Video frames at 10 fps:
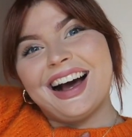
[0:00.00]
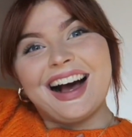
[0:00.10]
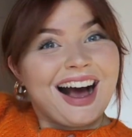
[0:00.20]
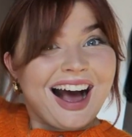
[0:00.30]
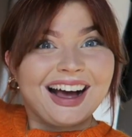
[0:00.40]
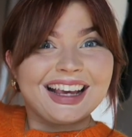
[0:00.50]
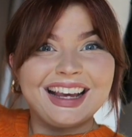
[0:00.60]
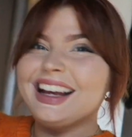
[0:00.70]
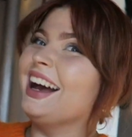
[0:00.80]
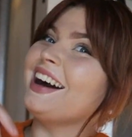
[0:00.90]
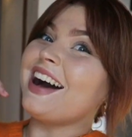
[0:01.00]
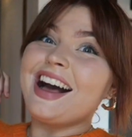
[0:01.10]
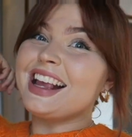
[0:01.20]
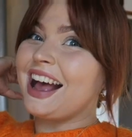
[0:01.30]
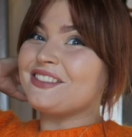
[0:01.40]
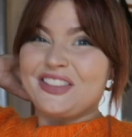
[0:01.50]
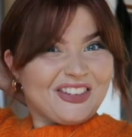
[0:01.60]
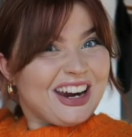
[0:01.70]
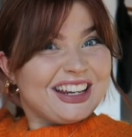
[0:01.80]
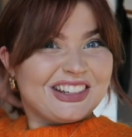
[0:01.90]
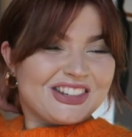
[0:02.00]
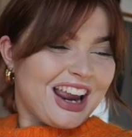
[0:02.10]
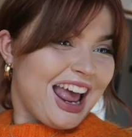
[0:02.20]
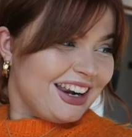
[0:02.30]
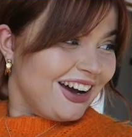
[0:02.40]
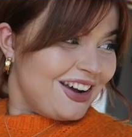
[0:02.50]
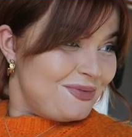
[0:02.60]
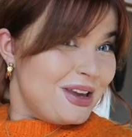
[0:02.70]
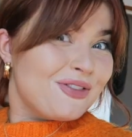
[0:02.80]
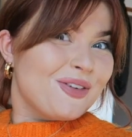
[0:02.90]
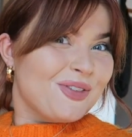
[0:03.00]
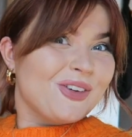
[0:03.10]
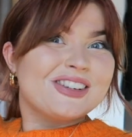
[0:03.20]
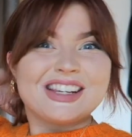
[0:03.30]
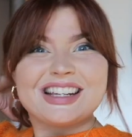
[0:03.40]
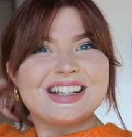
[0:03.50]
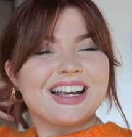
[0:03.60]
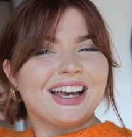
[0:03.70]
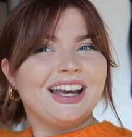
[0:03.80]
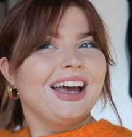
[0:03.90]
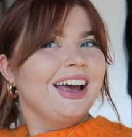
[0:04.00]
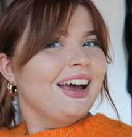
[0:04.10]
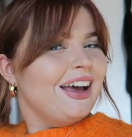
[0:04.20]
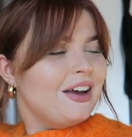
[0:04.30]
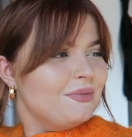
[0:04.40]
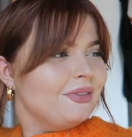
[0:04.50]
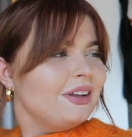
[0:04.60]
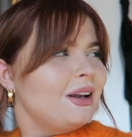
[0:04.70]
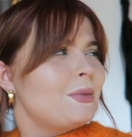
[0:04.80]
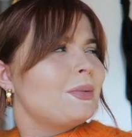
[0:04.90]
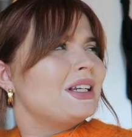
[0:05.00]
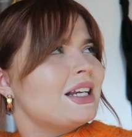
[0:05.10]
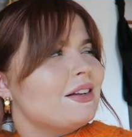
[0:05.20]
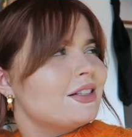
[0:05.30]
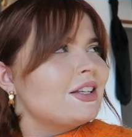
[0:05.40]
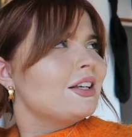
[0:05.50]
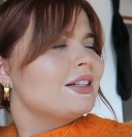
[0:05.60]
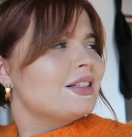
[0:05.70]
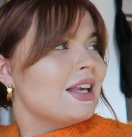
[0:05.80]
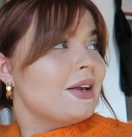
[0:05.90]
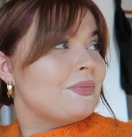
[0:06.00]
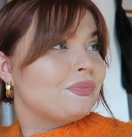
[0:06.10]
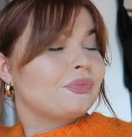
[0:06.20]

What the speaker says: Hi, I have a fringe and I'm even more ginger. Let me put it down so you can see.